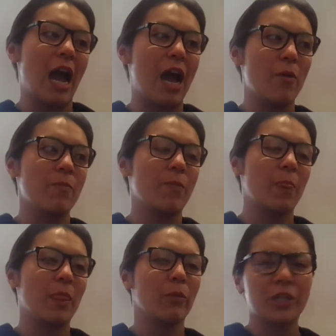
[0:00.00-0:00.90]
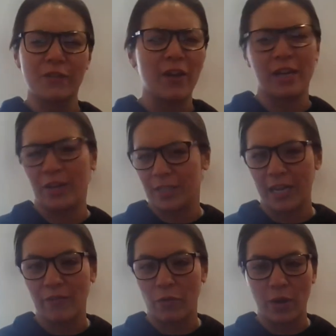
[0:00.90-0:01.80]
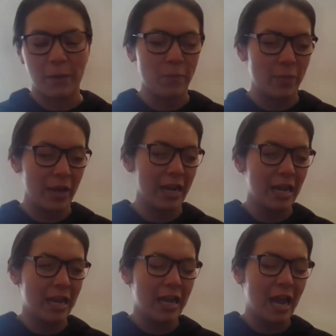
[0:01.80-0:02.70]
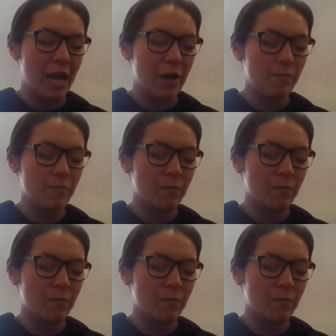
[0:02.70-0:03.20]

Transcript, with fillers: Um, which is funny because I never went, but um,